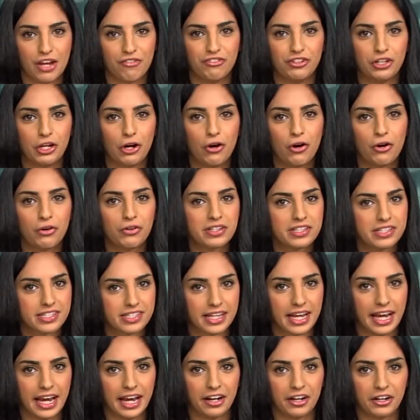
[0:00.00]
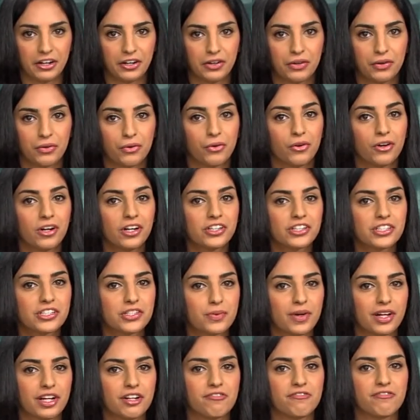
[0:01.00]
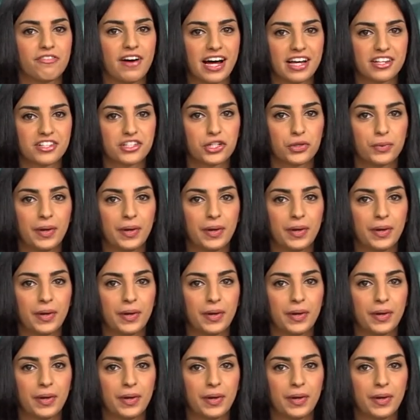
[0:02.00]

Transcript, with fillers: you don't own a scanner or just want a faster